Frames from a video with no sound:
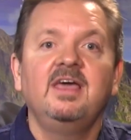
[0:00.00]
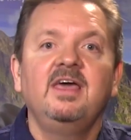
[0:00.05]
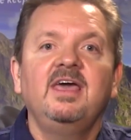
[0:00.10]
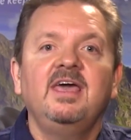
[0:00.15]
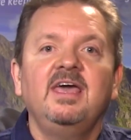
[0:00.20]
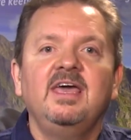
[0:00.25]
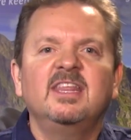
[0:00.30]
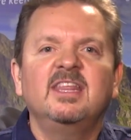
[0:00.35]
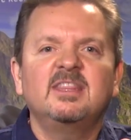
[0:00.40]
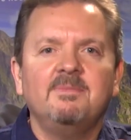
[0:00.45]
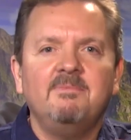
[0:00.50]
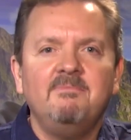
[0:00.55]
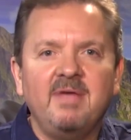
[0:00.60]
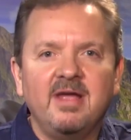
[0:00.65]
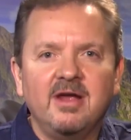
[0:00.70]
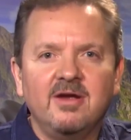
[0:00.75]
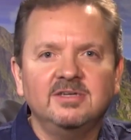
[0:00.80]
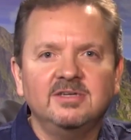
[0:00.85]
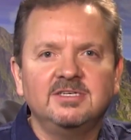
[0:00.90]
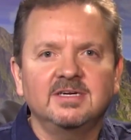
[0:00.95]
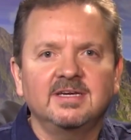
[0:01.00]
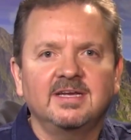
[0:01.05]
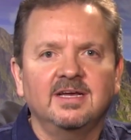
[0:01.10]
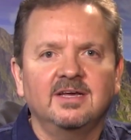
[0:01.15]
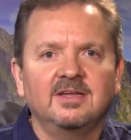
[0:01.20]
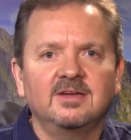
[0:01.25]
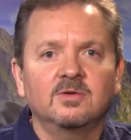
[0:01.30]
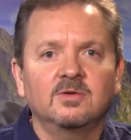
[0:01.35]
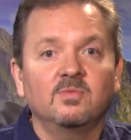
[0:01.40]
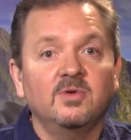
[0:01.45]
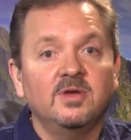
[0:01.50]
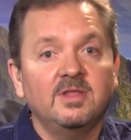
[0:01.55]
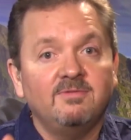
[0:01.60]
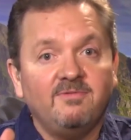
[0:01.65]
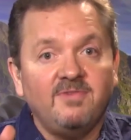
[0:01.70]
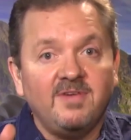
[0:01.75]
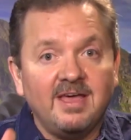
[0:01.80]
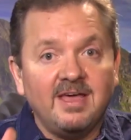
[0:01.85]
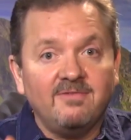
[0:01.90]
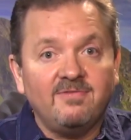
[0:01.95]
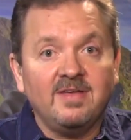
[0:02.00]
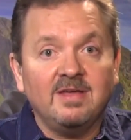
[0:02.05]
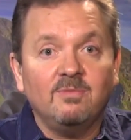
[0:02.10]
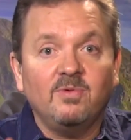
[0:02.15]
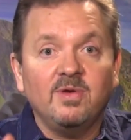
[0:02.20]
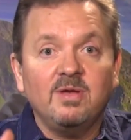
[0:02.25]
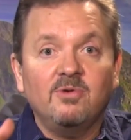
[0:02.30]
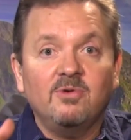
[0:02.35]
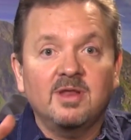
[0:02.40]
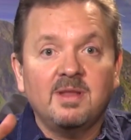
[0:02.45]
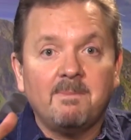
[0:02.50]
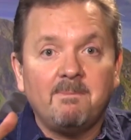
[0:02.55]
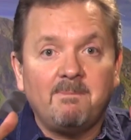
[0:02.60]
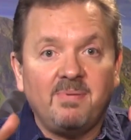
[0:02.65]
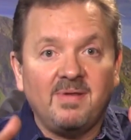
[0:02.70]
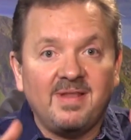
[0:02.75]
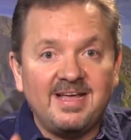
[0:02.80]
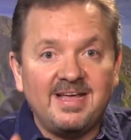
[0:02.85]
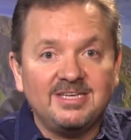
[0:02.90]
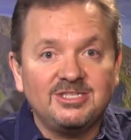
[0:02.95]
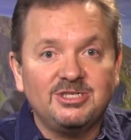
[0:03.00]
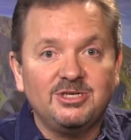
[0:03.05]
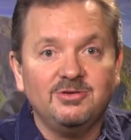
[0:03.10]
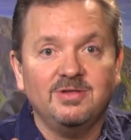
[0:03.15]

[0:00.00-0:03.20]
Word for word: And at the marriage encounter with VFN, we want to bless you.